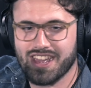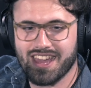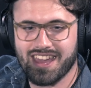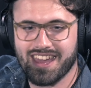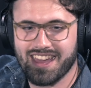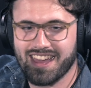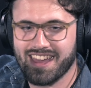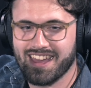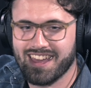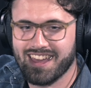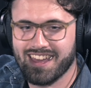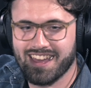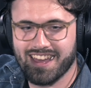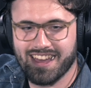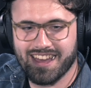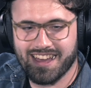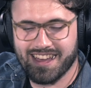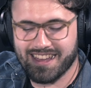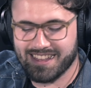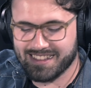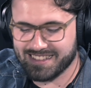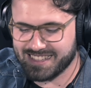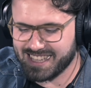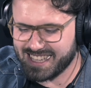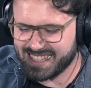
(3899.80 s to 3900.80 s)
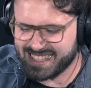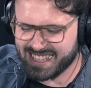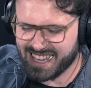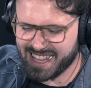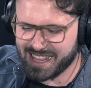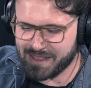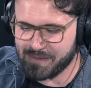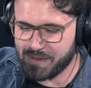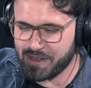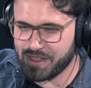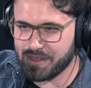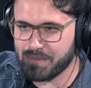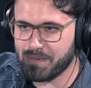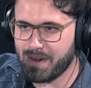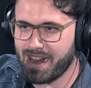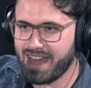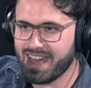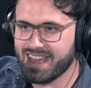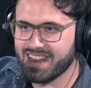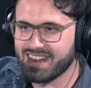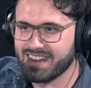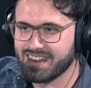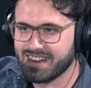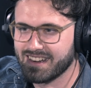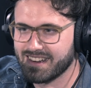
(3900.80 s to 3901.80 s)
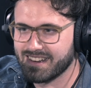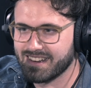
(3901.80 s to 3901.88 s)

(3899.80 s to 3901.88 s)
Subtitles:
shit. They sell them on the plane?